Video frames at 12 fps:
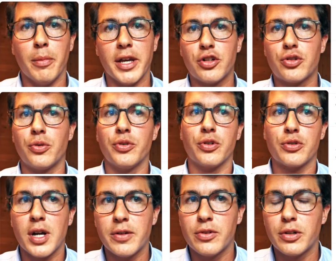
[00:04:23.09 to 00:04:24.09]
Make sure
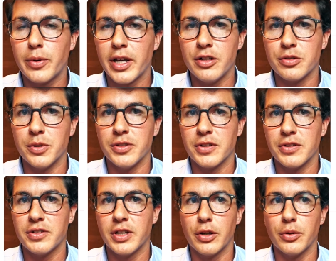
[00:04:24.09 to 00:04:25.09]
your travel
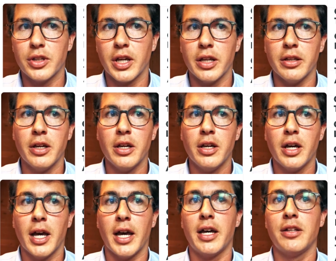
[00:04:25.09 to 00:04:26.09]
arrangements are still okay,
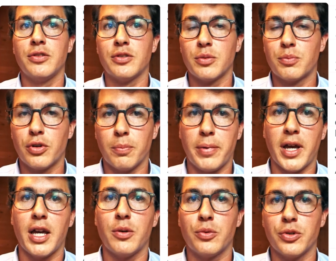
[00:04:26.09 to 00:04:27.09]
and
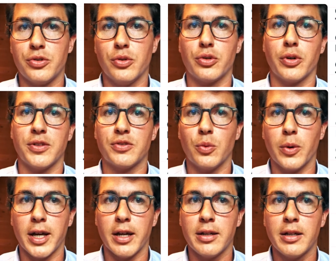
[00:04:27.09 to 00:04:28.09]
prepare what you're going
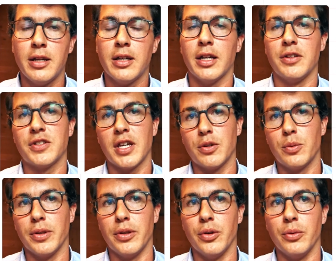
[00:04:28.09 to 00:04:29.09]
to wear and
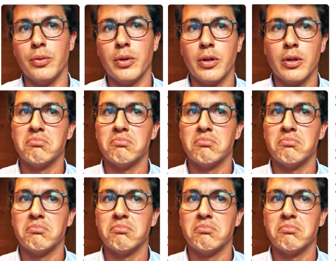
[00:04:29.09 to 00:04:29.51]
take with you.